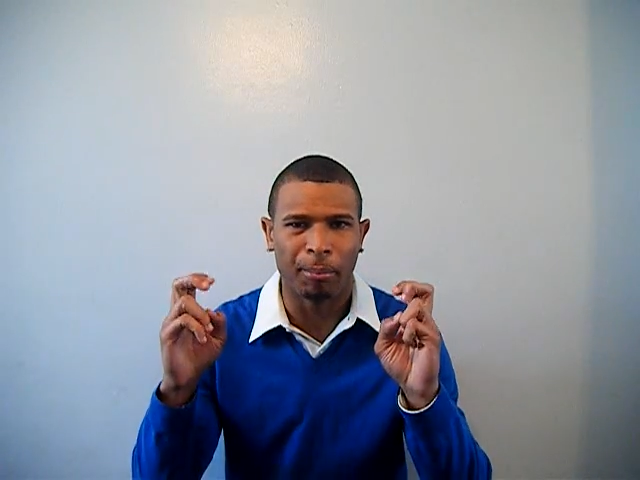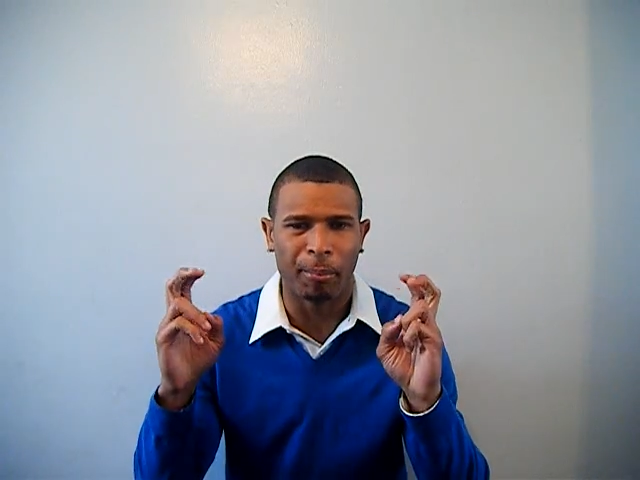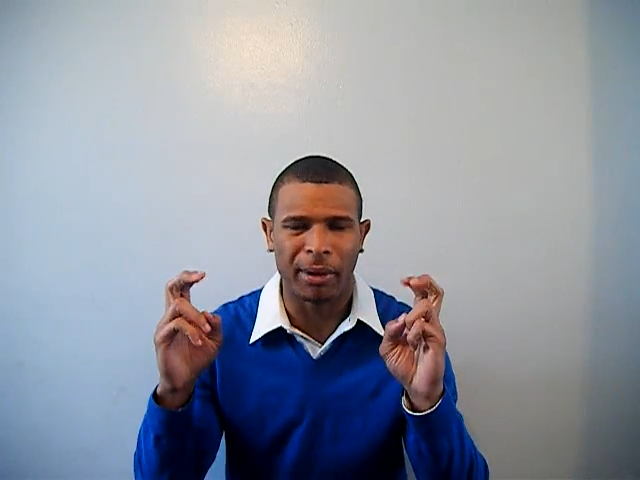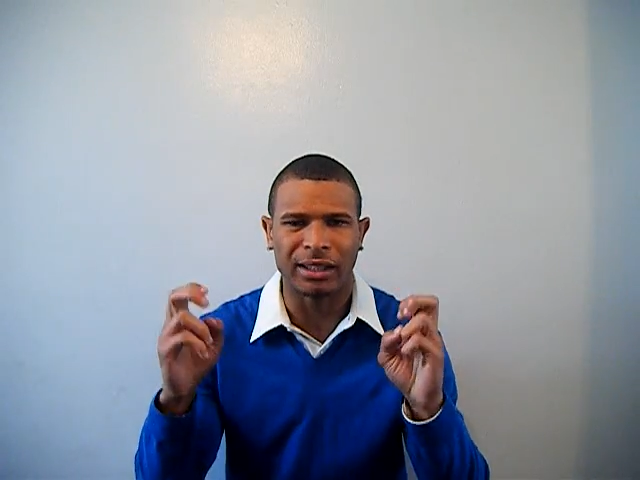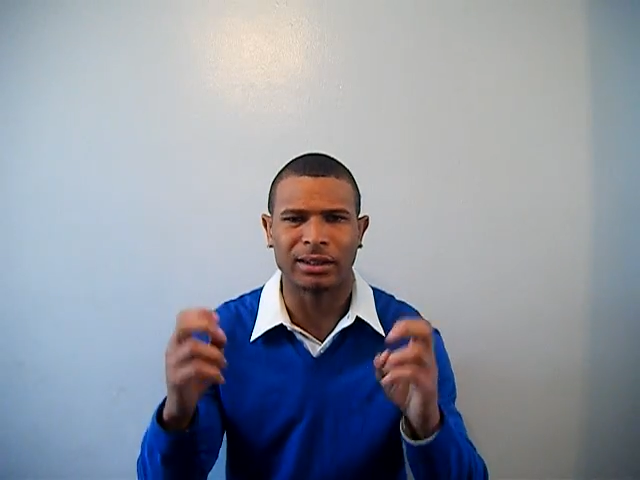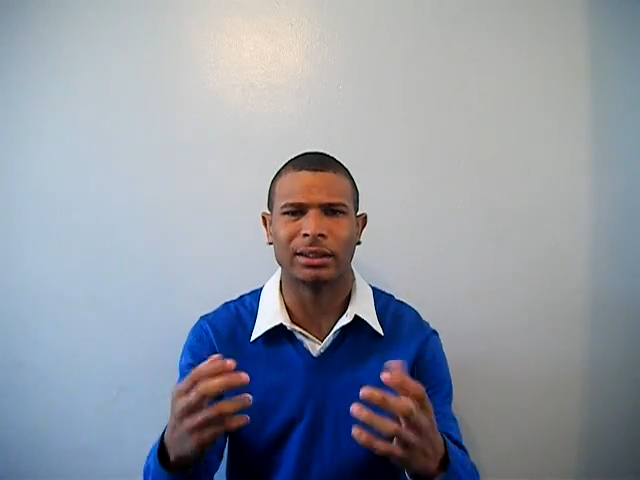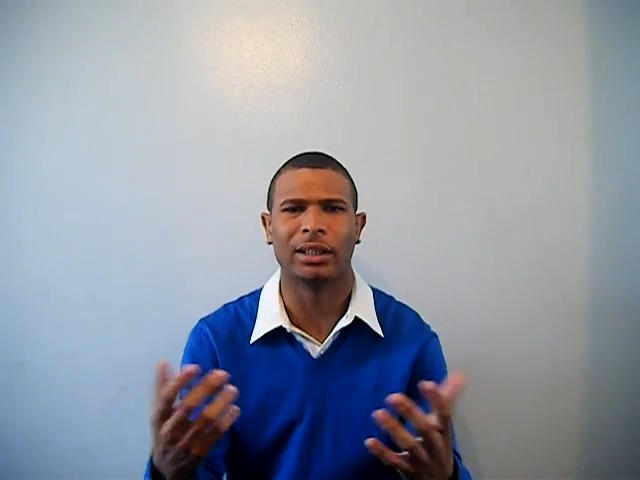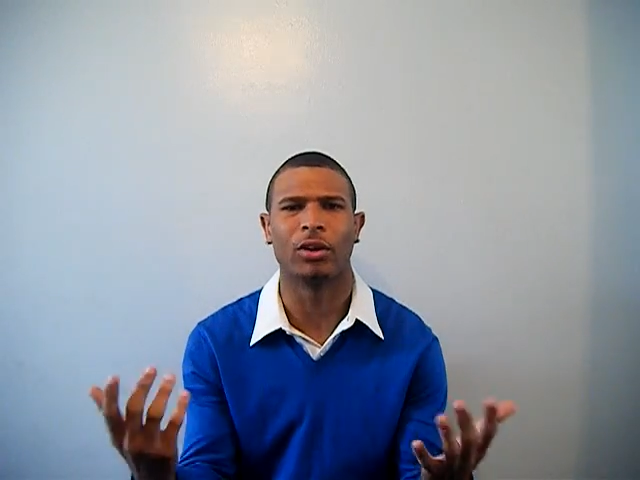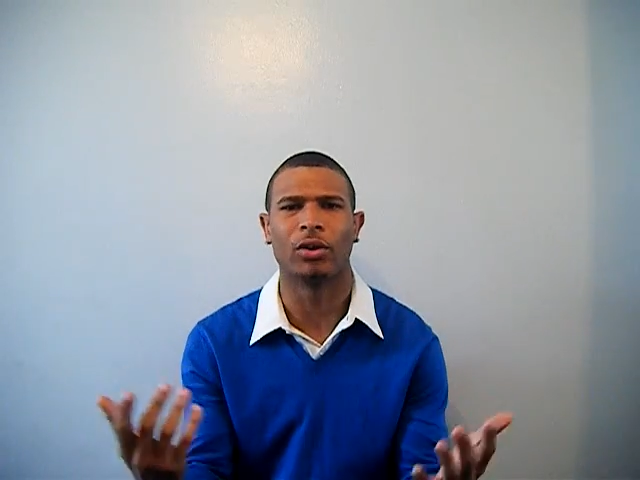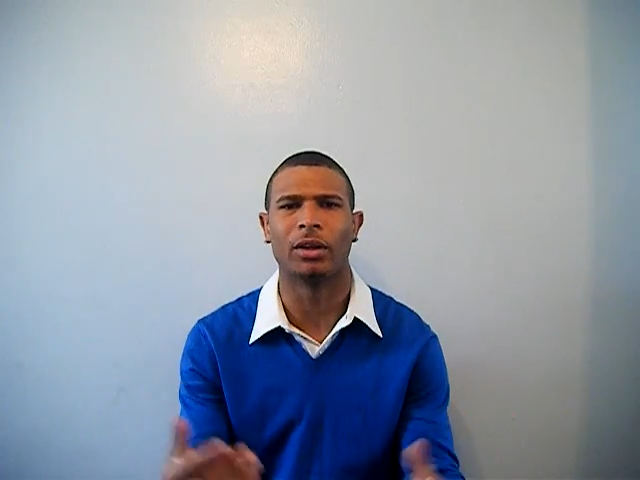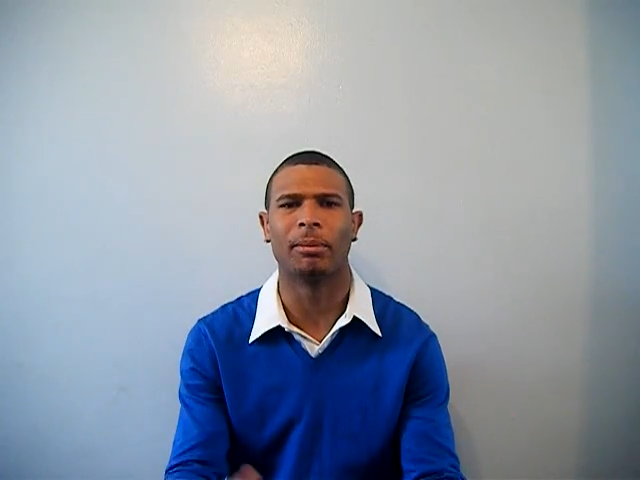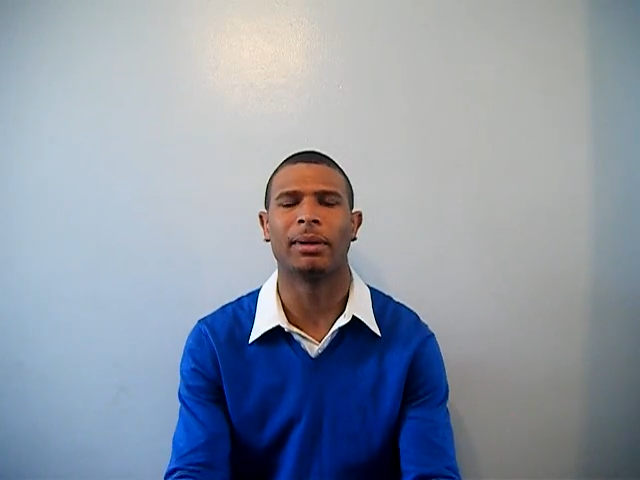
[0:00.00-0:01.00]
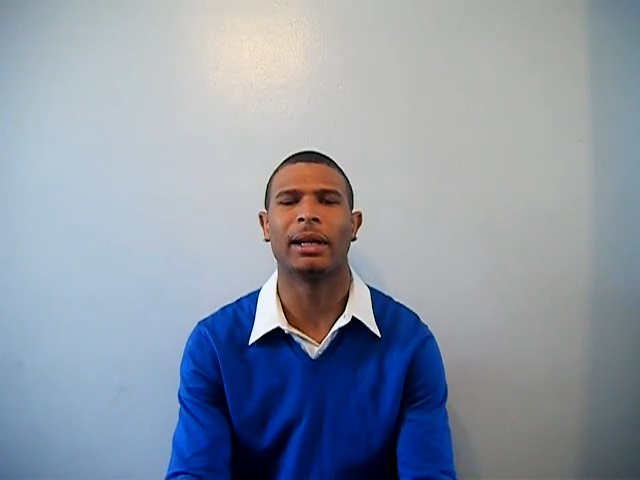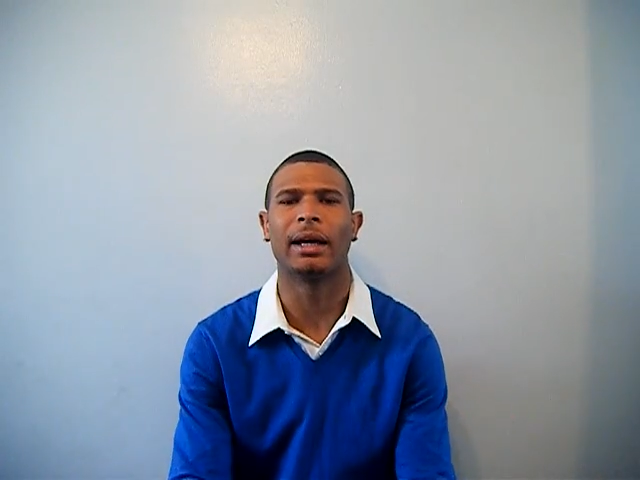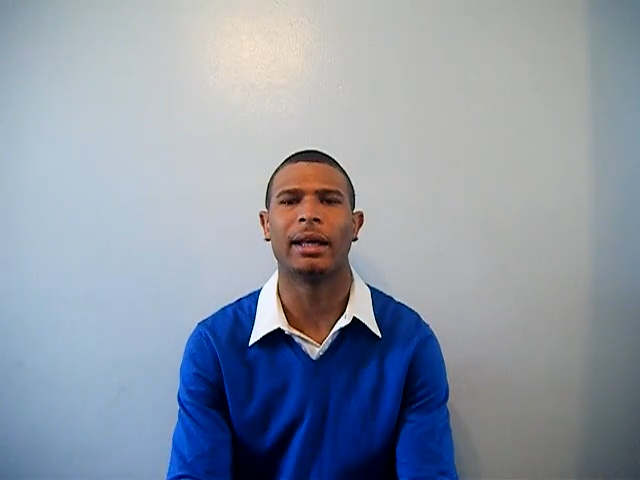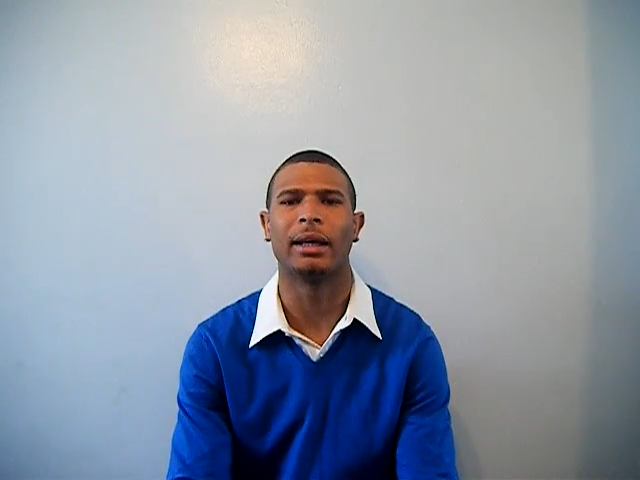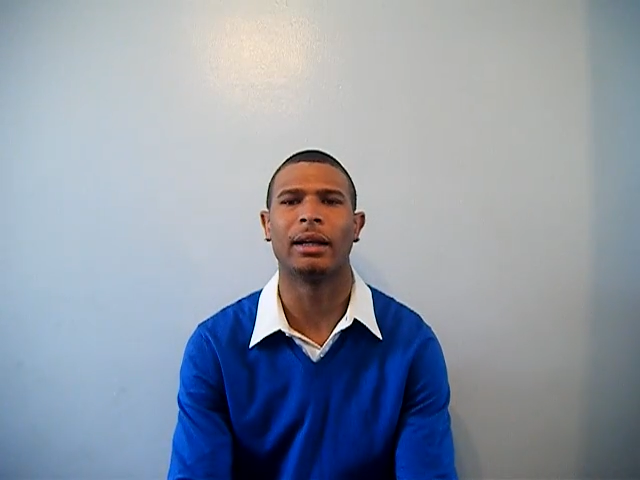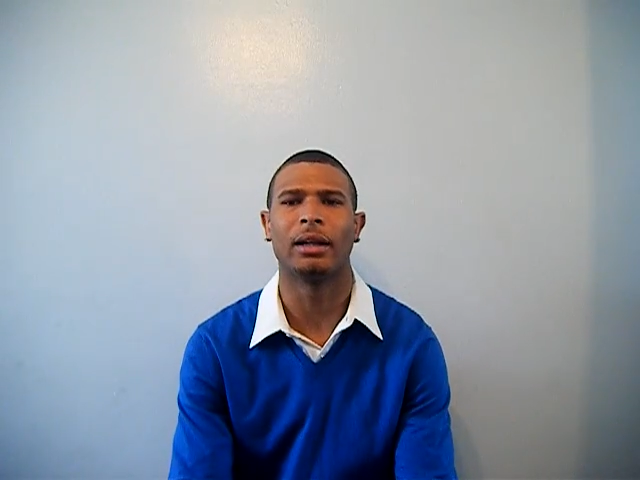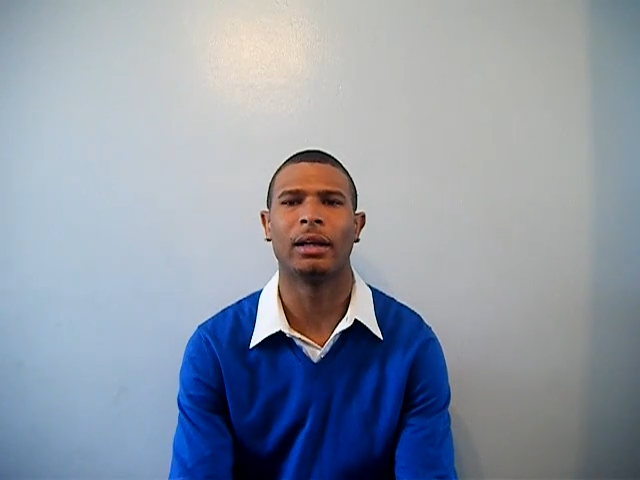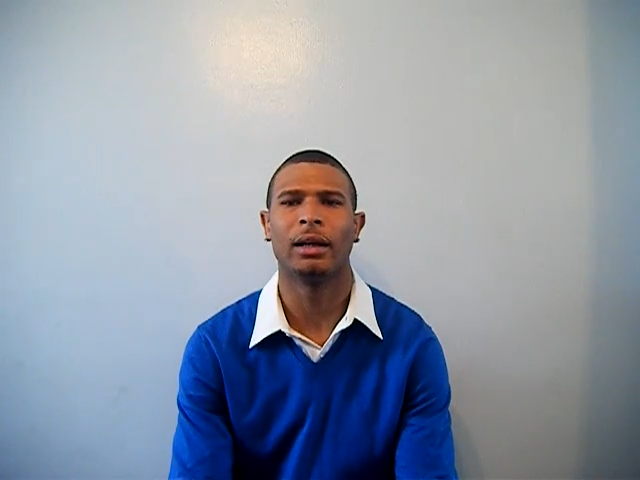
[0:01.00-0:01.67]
best thing on the planet.